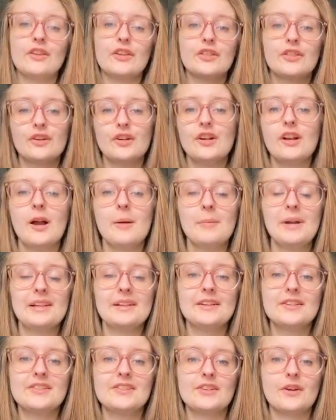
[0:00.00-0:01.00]
The third on my
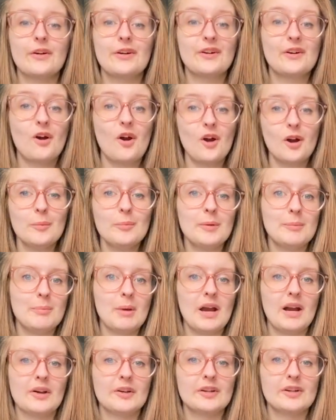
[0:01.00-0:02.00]
list are carpet
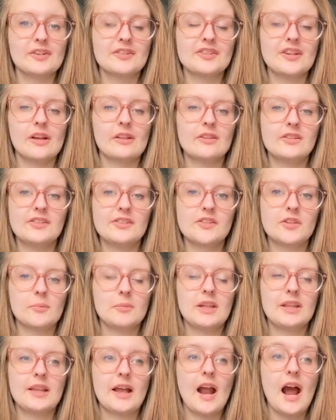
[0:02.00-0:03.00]
powders. Now, this is
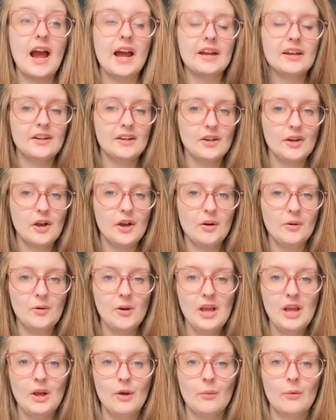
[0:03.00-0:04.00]
something that I didn't know
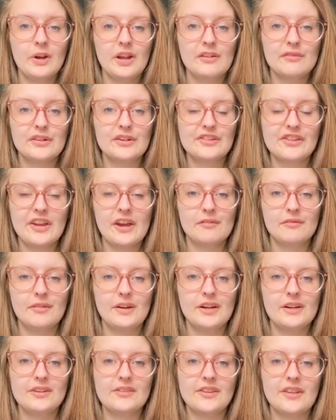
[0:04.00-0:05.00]
when I first got
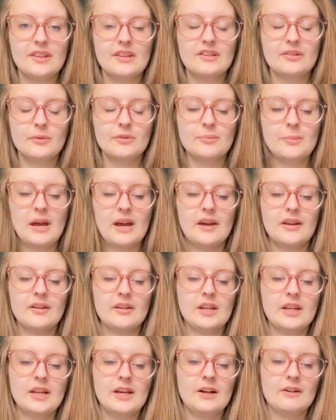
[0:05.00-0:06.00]
ferrets, that this was bad
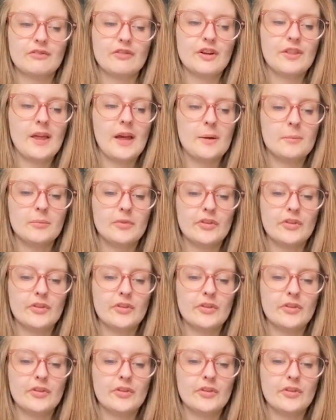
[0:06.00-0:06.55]
for them.